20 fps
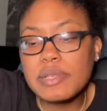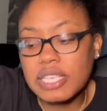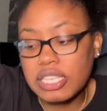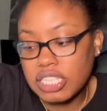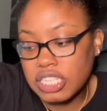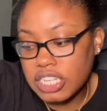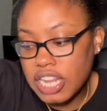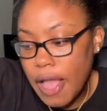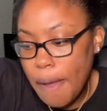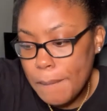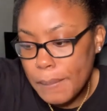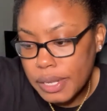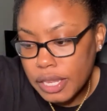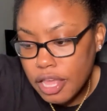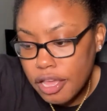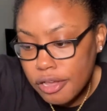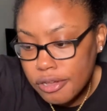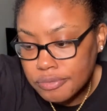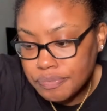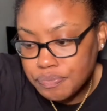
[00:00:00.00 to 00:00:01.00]
section down
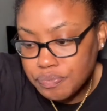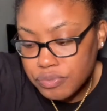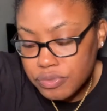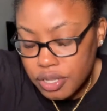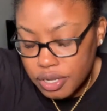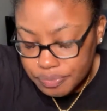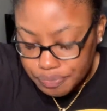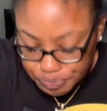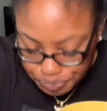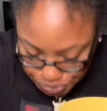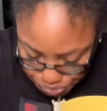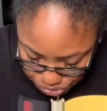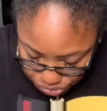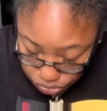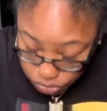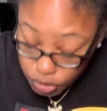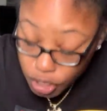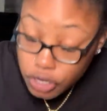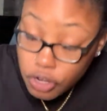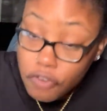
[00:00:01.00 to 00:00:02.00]
below.
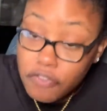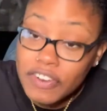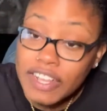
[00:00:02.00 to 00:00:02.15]
Don't